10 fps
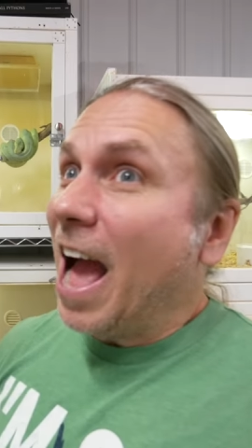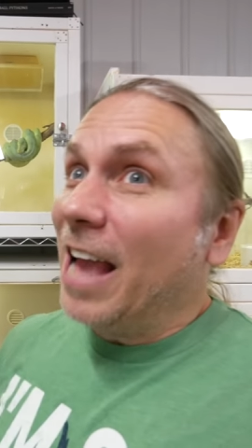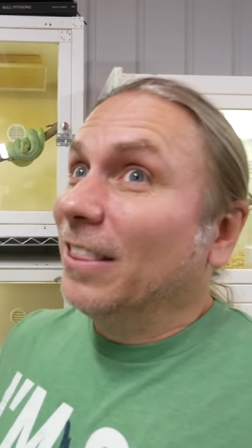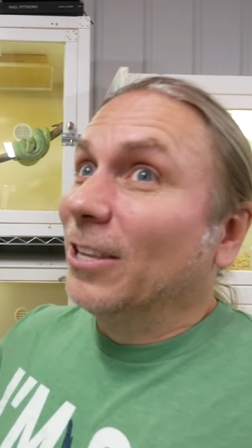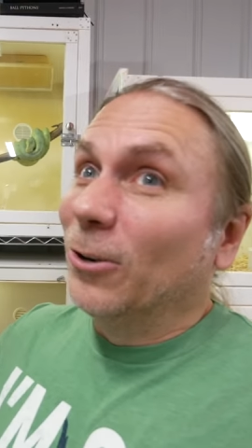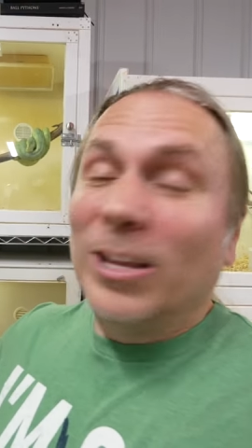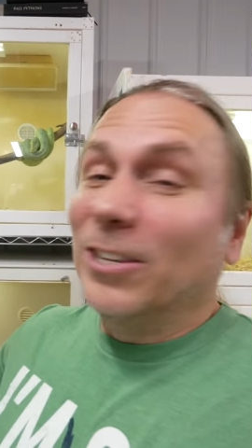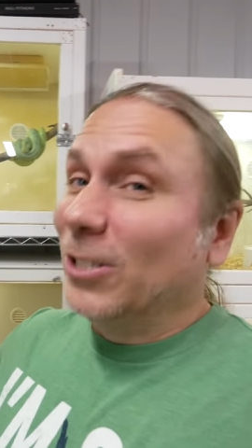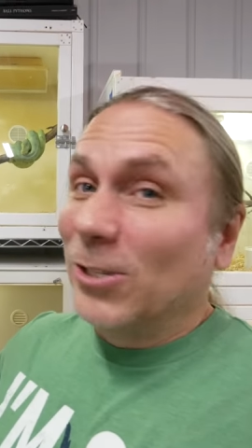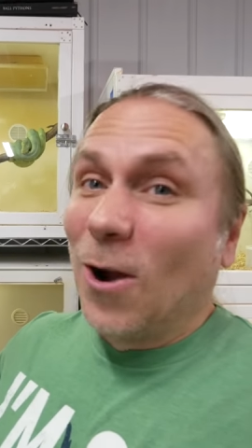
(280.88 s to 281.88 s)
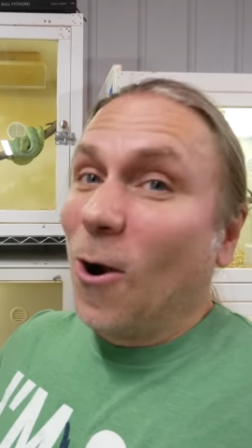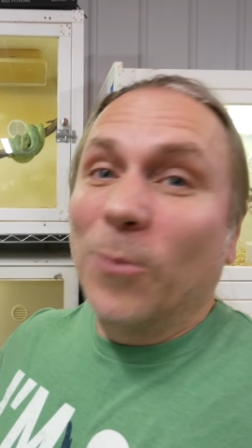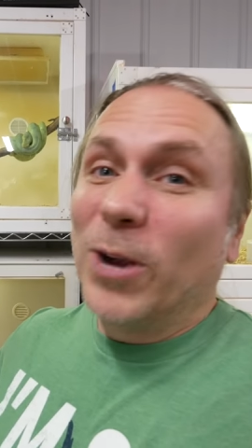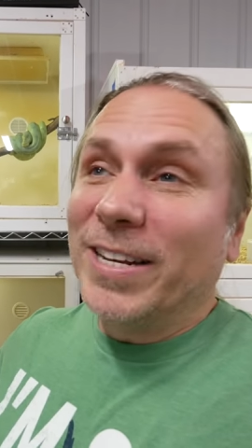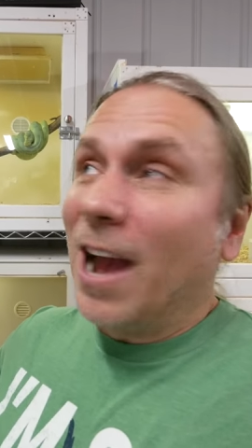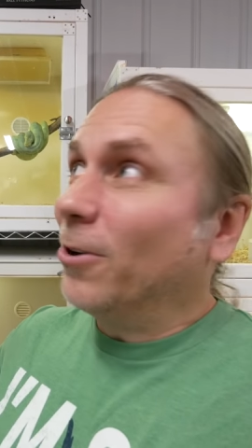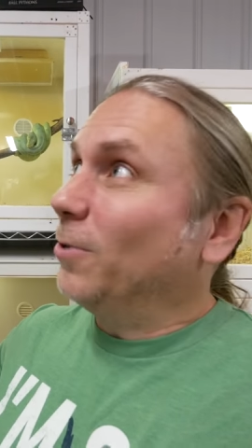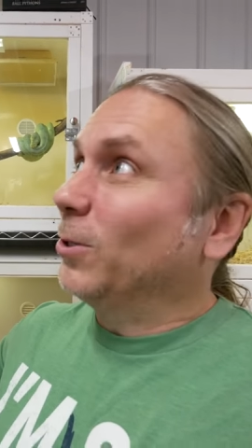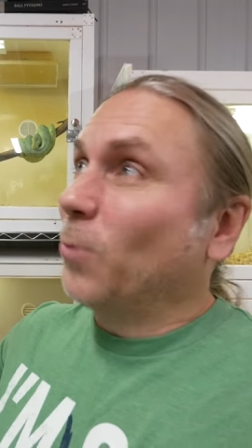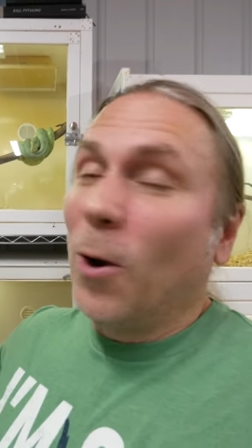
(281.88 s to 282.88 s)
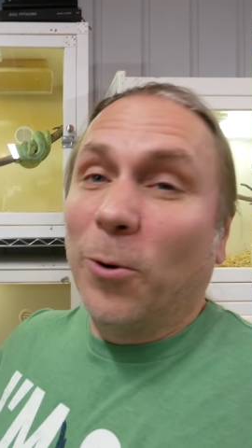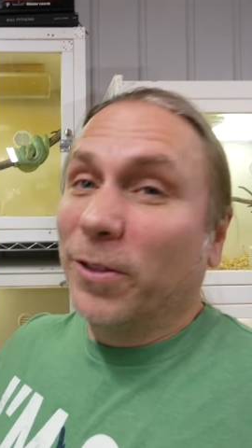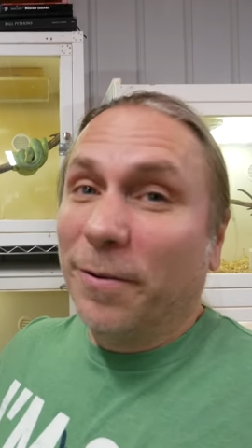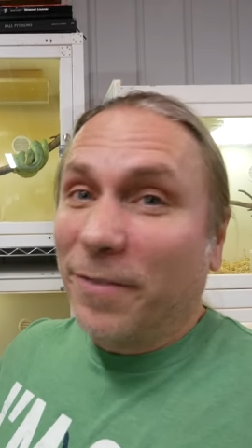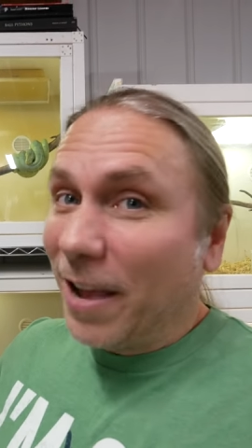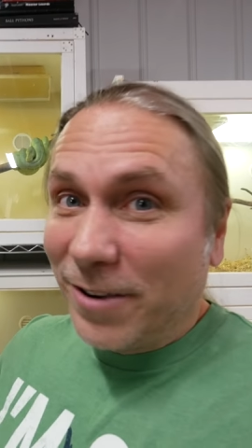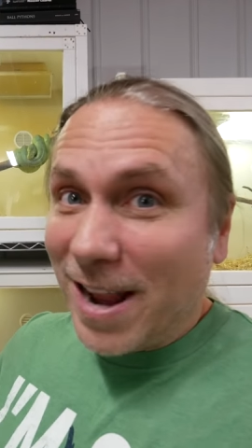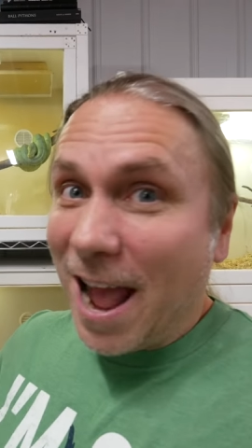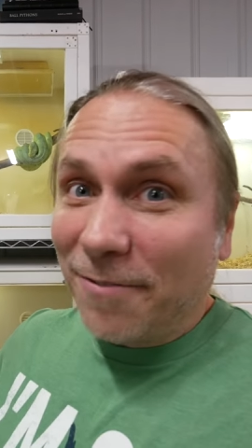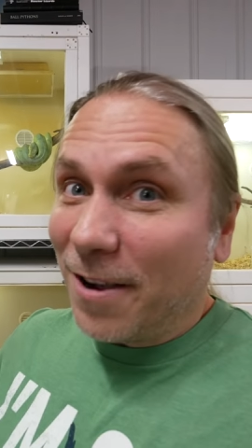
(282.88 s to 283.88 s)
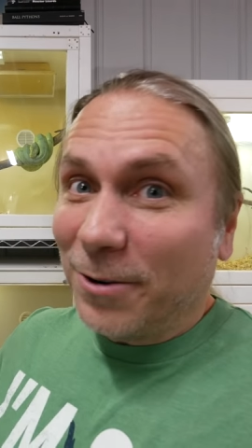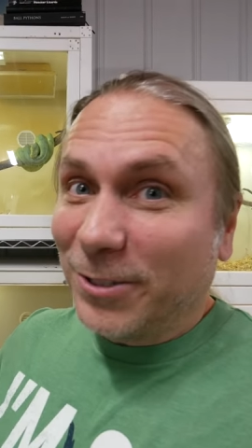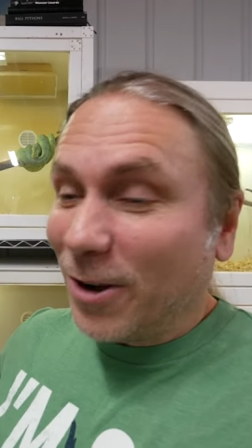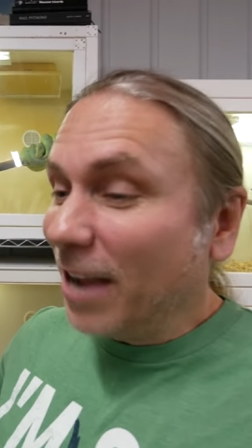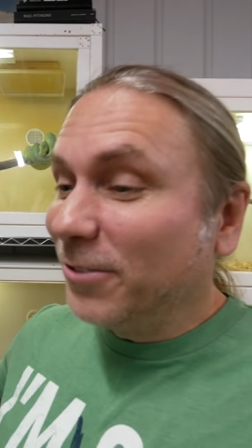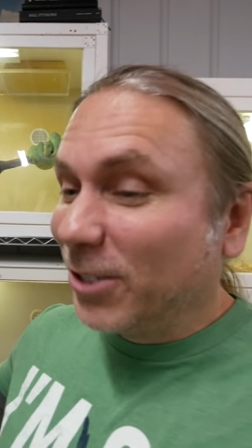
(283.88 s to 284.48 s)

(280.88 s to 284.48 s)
I literally could just go home right now, and it was well worth the five and a half hour drive